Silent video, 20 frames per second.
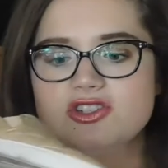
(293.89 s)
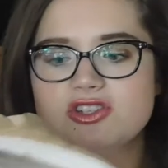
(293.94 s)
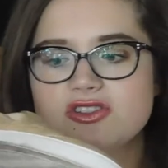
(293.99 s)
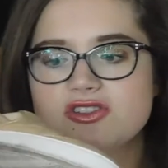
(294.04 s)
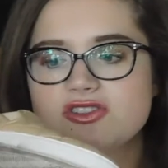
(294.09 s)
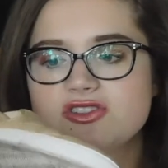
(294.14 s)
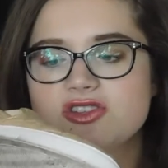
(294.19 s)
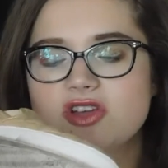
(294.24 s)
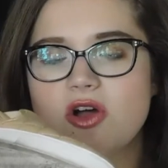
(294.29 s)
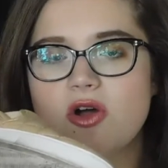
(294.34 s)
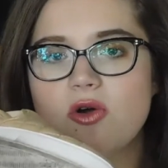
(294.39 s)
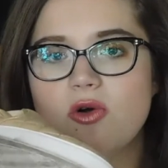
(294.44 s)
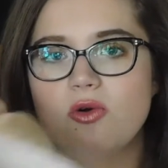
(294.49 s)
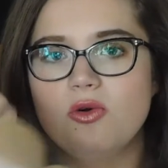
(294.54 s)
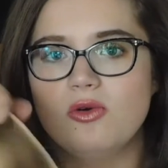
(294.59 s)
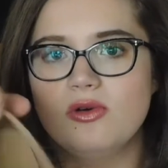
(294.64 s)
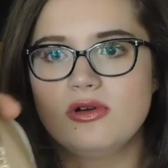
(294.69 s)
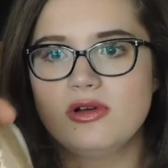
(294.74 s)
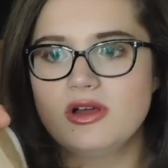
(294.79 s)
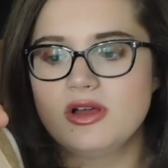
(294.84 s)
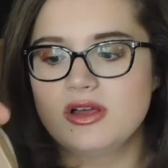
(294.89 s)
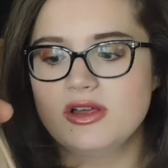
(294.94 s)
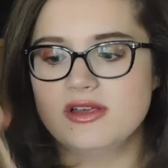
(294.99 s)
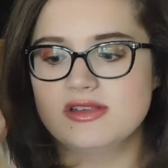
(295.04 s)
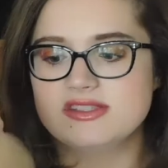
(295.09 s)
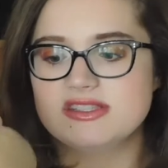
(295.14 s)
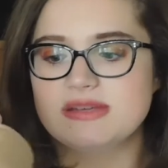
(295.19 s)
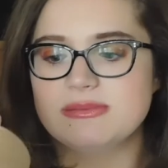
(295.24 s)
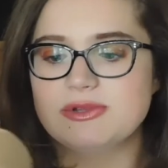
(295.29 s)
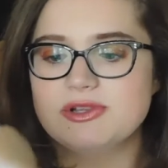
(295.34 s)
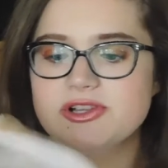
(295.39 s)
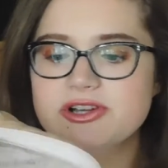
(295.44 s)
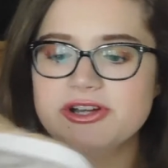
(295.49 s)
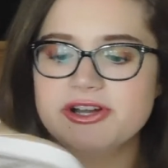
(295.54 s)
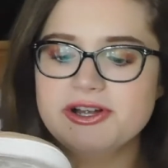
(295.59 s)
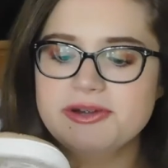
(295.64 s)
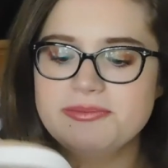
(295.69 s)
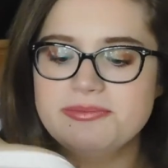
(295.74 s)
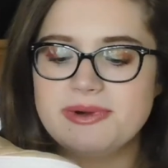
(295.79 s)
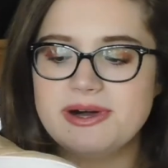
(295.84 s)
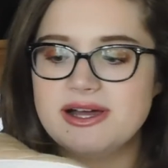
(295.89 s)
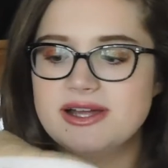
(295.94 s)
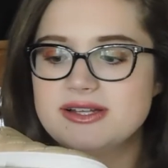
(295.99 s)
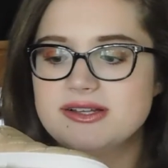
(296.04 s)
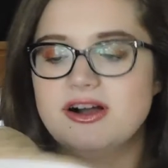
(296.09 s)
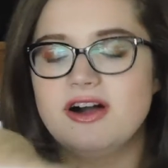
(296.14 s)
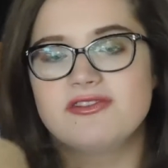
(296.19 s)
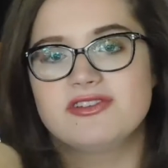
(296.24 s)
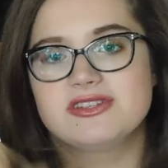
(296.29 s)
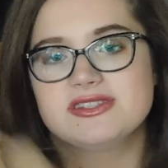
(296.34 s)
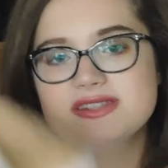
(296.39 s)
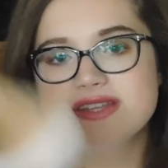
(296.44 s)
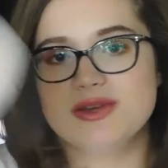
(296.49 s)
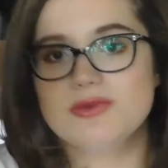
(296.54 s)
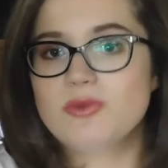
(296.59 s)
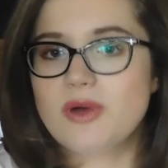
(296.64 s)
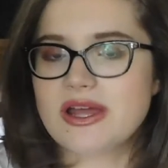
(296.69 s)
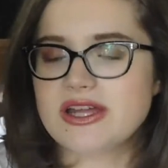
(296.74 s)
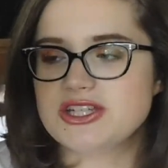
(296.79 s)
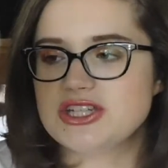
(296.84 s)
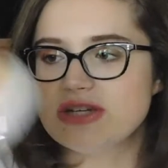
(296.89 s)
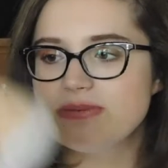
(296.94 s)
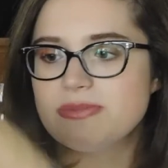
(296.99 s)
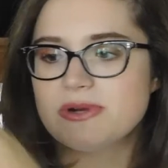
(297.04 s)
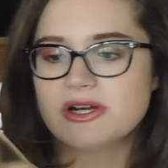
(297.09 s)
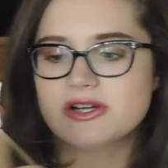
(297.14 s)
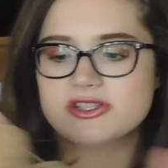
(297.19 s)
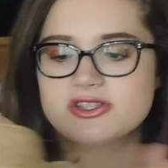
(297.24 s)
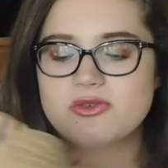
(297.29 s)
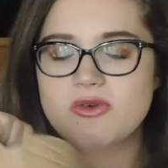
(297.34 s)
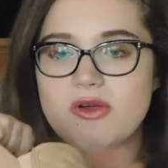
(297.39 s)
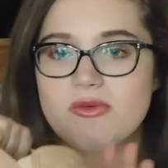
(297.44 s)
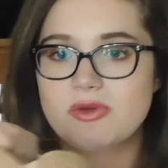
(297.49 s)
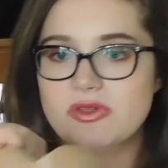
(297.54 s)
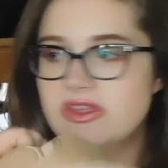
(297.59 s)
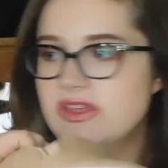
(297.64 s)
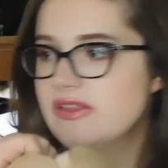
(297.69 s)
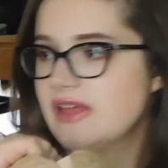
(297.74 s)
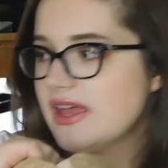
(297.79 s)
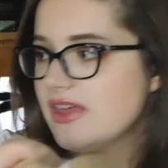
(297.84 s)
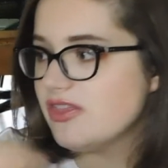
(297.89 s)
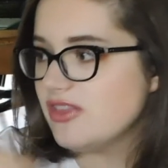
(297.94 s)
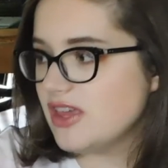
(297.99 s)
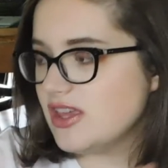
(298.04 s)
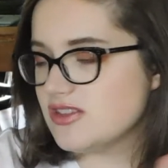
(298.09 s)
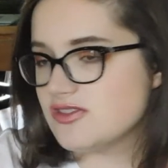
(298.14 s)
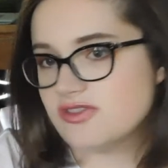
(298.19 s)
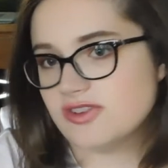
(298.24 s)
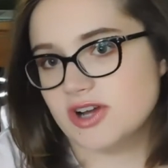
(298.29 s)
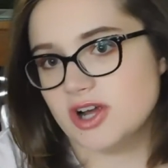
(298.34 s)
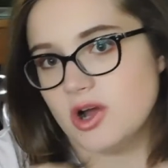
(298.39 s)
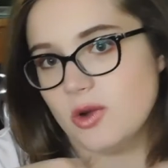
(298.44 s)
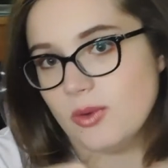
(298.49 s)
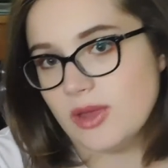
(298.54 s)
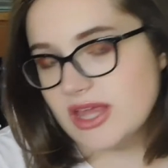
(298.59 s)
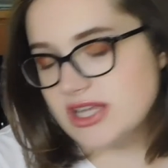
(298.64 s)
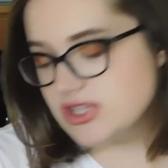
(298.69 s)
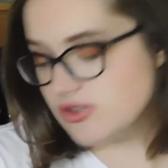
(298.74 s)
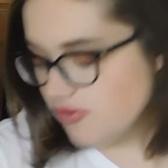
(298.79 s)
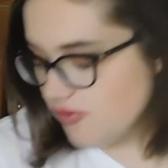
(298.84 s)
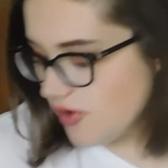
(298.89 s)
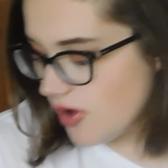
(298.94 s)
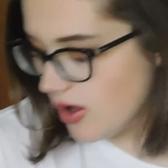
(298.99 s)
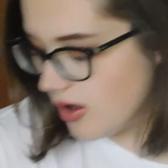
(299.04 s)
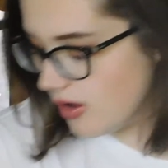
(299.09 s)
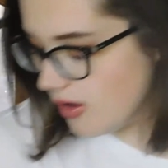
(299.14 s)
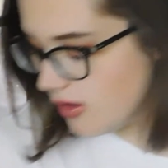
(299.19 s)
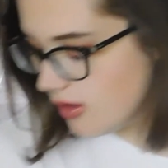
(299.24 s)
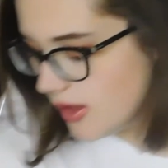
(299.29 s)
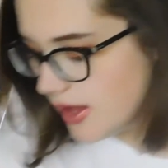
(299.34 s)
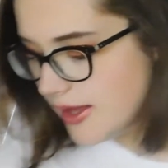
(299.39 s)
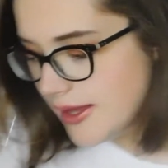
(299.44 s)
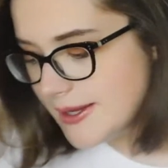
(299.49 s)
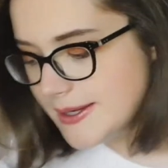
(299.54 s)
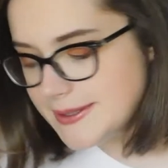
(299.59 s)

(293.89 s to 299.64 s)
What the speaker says: just so similar, but obviously way cheaper, so I really like these for going into fall.